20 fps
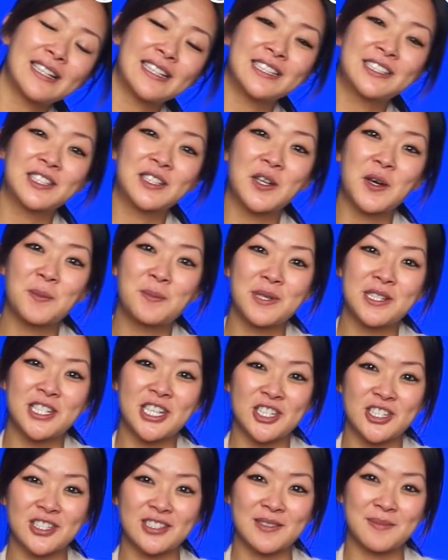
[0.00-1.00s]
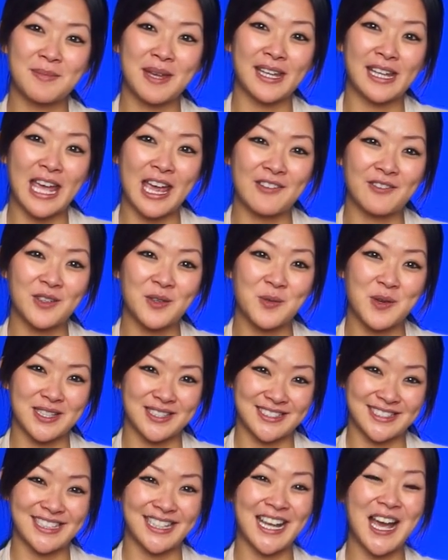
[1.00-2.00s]
need to go petition to make every
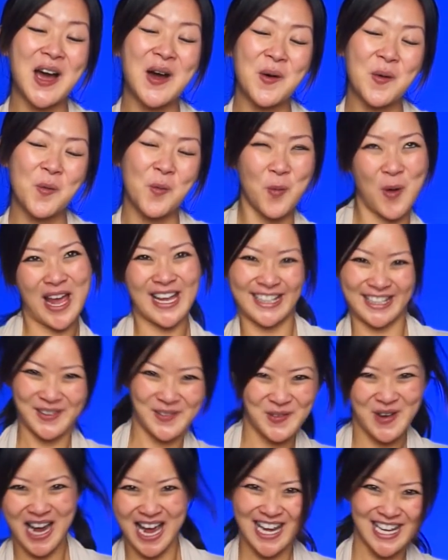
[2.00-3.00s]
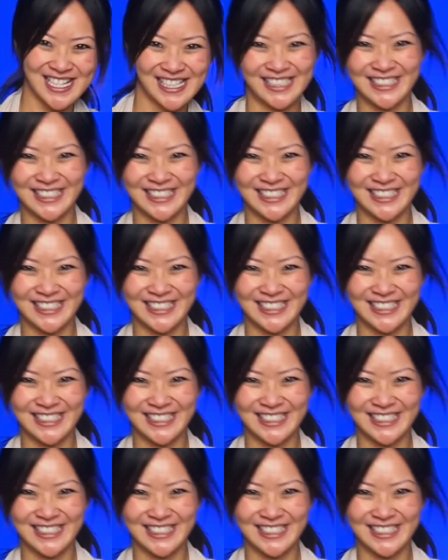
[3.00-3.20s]
Wednesday a wacky fun.